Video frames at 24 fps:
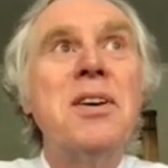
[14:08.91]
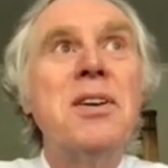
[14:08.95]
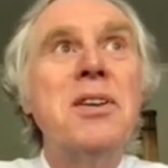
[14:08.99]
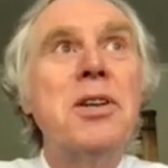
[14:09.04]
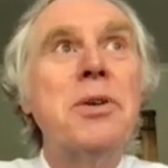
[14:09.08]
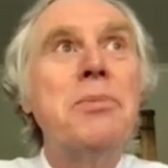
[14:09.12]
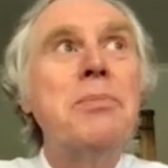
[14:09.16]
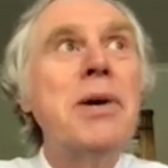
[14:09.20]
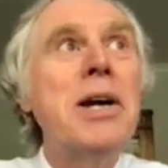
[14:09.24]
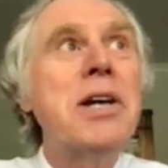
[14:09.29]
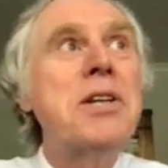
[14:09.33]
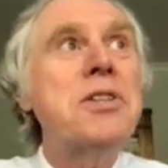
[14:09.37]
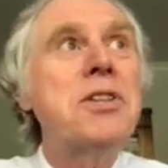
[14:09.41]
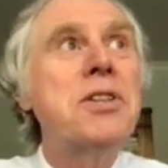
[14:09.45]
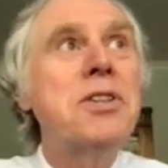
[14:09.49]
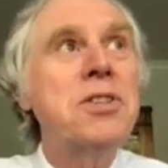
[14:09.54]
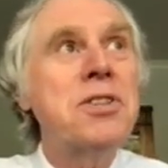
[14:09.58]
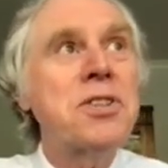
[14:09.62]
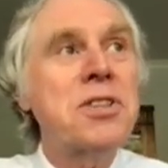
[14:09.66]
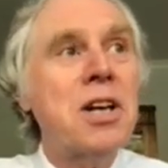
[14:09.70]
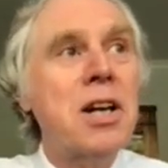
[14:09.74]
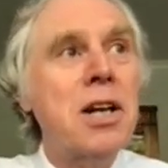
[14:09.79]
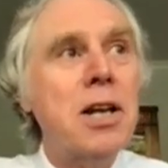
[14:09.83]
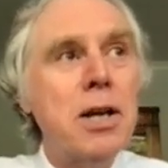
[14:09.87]
The matter
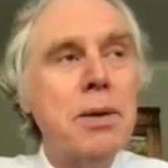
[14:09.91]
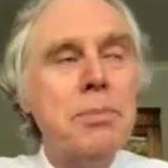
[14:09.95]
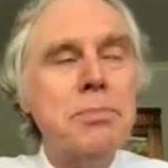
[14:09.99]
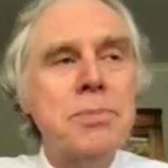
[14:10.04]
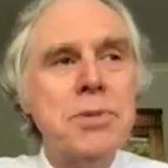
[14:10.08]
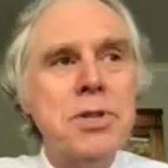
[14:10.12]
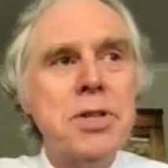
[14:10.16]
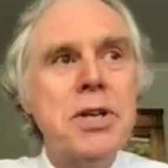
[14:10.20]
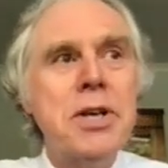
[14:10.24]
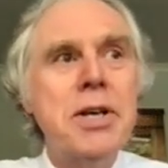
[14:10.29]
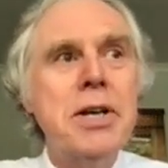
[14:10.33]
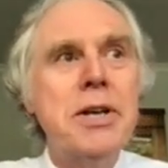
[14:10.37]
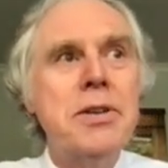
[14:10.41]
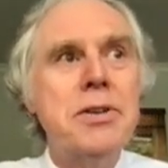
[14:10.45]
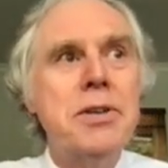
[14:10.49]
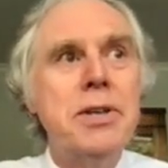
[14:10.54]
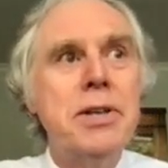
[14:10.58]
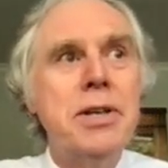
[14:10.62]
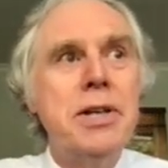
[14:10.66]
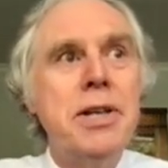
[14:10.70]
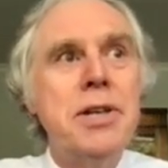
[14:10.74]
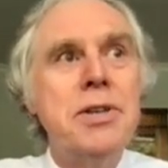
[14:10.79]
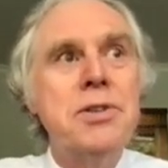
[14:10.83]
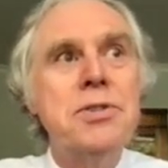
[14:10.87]
has clumped together
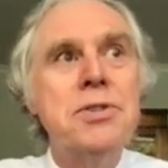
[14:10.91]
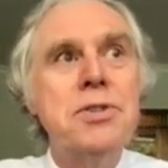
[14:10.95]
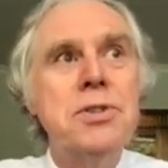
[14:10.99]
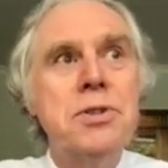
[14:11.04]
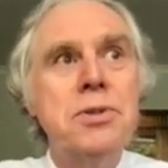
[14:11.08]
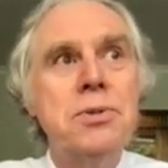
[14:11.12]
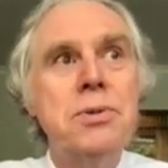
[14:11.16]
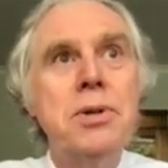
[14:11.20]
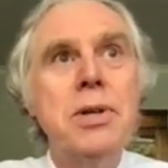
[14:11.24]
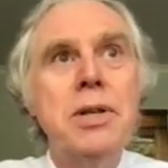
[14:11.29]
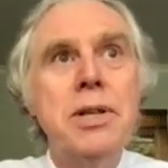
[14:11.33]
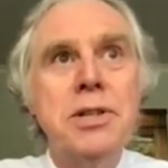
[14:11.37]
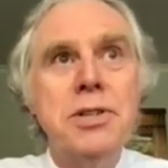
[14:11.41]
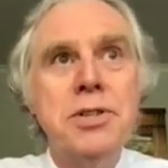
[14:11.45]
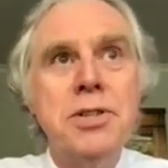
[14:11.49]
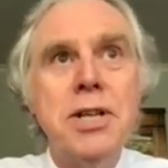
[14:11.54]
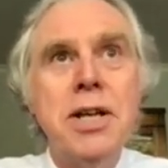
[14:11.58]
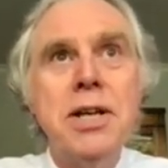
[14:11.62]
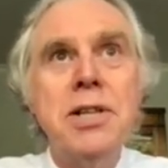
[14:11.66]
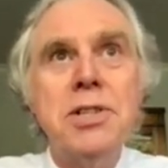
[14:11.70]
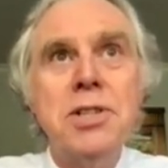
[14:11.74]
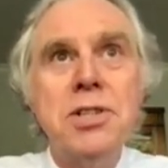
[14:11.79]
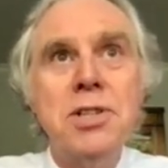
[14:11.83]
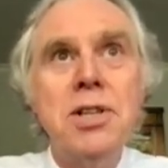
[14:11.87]
into
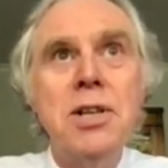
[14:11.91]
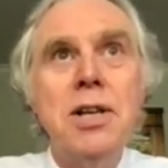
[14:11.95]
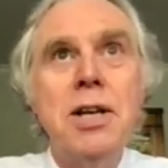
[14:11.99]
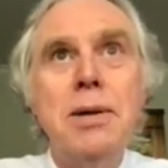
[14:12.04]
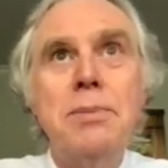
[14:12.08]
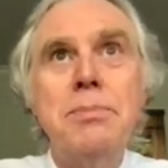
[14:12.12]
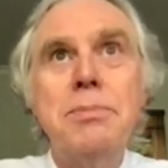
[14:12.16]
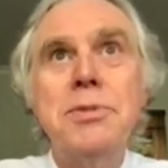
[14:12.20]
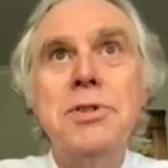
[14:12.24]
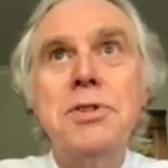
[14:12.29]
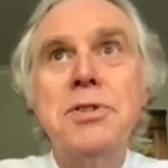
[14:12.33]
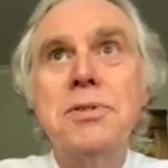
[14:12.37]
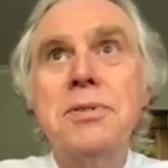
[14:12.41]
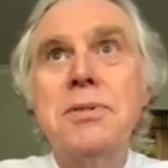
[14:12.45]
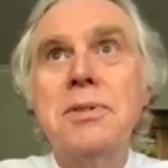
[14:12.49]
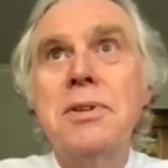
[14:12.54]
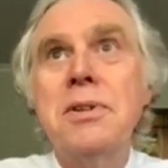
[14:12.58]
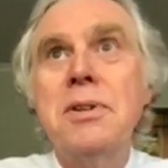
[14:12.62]
dense lumps